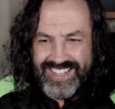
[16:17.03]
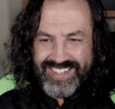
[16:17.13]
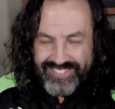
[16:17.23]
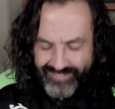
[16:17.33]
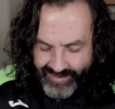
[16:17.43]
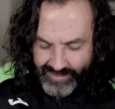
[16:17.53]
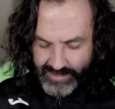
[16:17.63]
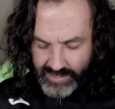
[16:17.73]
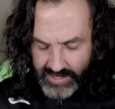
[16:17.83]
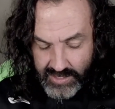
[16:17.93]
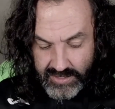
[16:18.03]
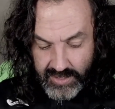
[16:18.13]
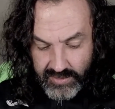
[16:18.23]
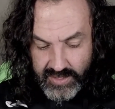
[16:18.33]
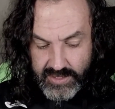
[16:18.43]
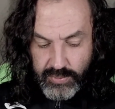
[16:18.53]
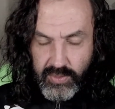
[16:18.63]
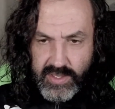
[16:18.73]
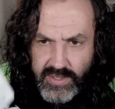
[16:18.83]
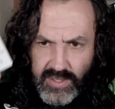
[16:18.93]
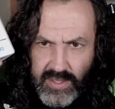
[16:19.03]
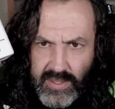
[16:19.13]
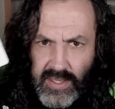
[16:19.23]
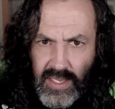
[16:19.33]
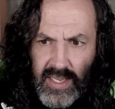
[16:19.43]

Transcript: one. So this was the